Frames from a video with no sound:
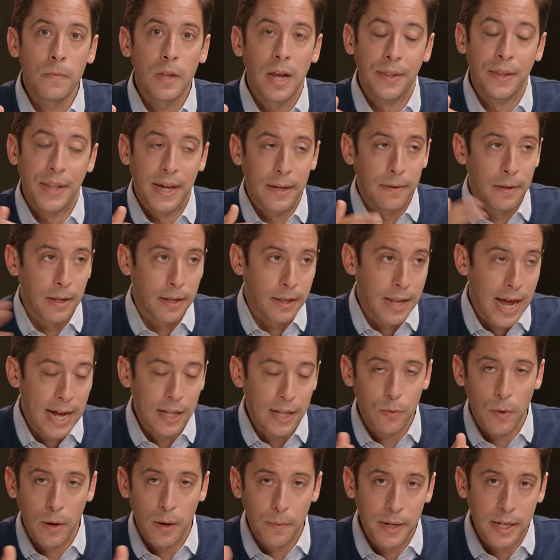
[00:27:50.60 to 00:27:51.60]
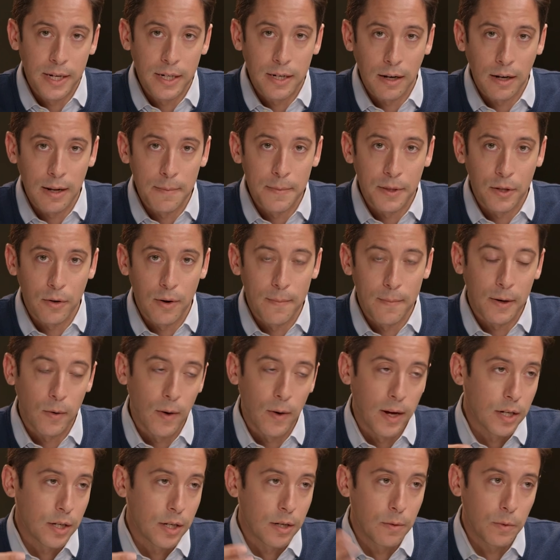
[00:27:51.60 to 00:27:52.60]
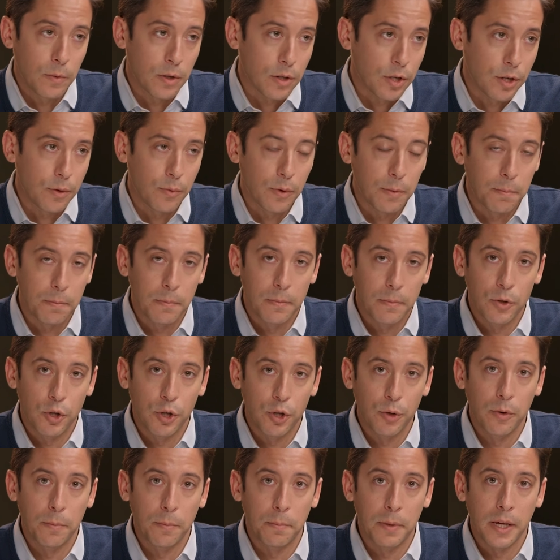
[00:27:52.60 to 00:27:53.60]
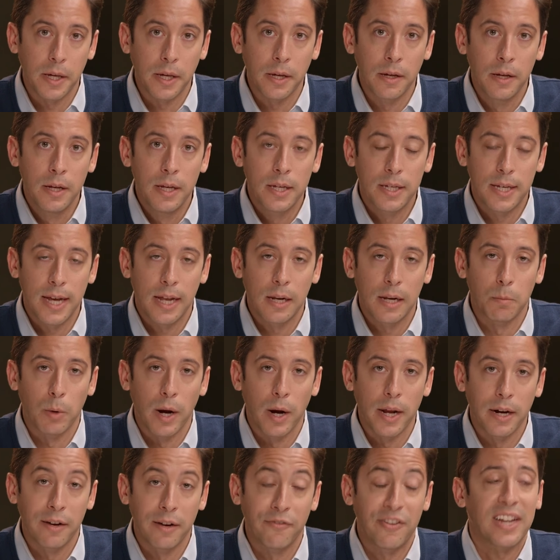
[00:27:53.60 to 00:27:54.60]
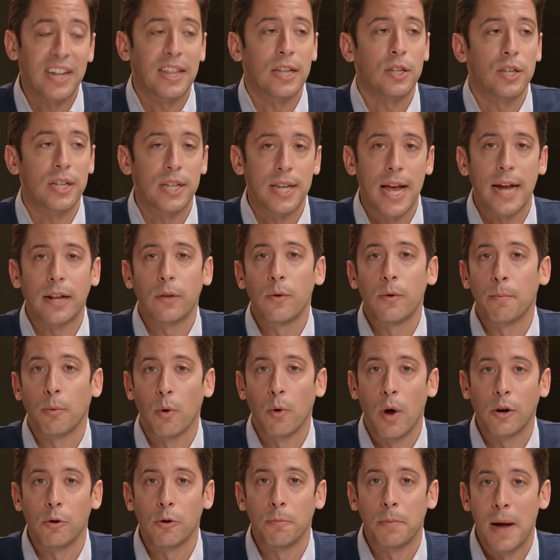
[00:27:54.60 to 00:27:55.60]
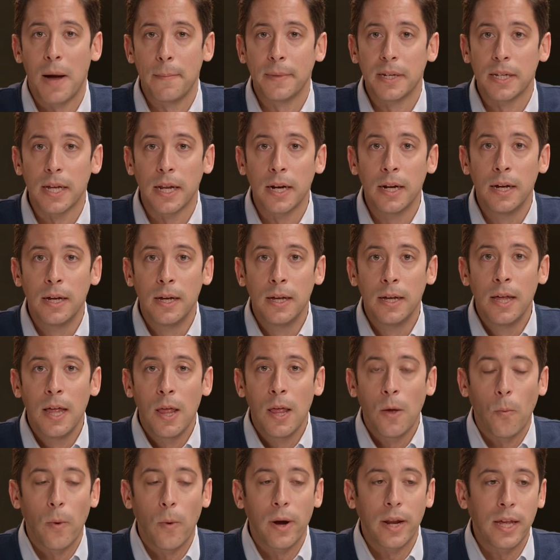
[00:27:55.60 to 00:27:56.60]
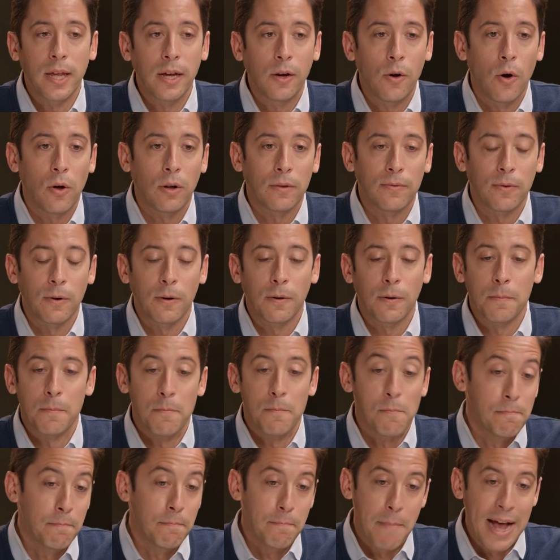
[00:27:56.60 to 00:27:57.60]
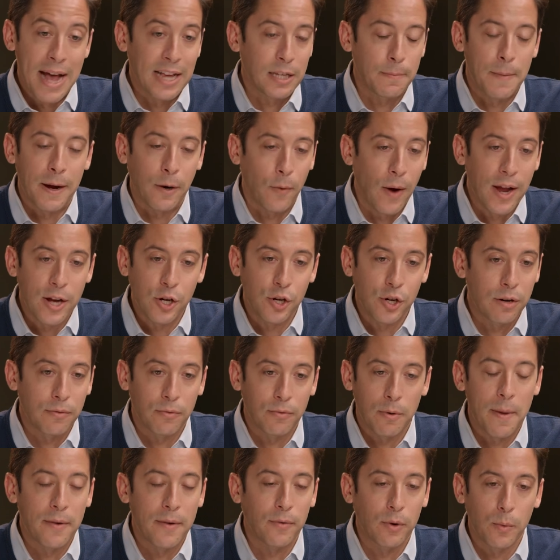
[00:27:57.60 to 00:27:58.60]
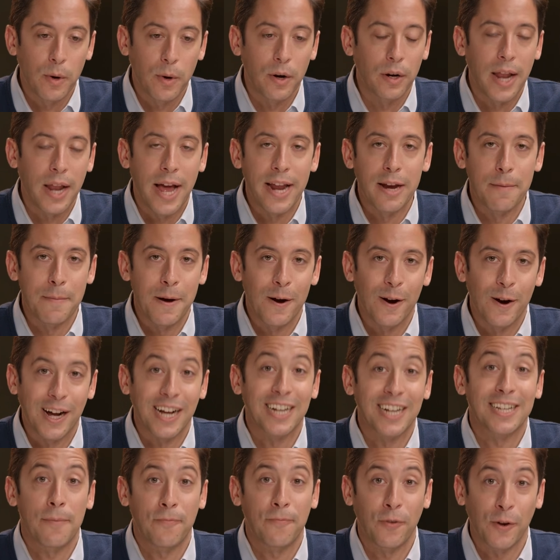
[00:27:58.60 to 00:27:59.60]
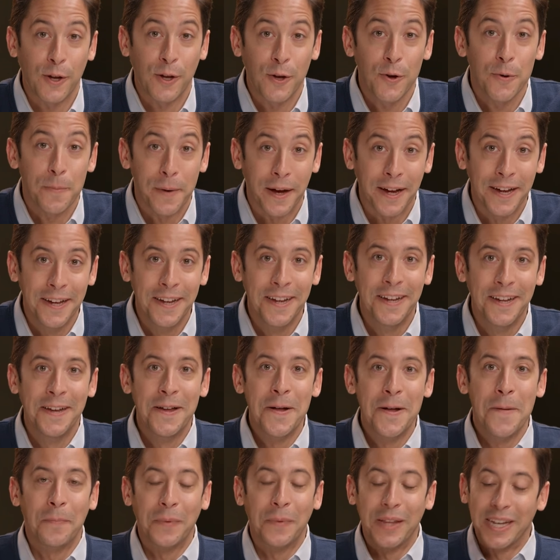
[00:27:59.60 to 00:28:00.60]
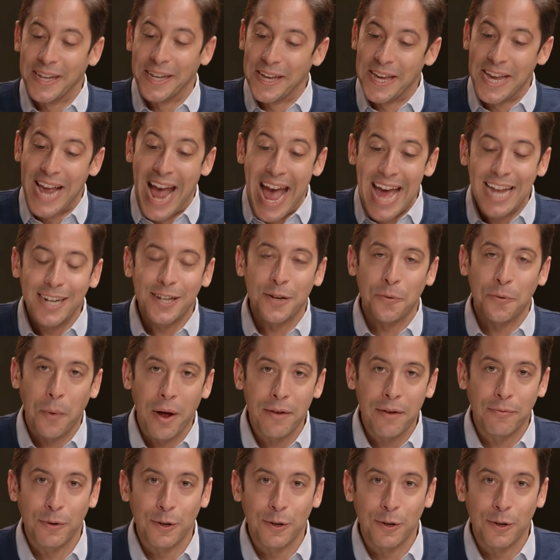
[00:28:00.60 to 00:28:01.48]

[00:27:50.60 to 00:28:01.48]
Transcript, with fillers: and th and that's why we need to limit their immigration. Well, she would she would be celebrated. In fact, that's exactly what Barack Obama did when he called for mass migration from everywhere in Latin America except for Cuba. He, he ended wet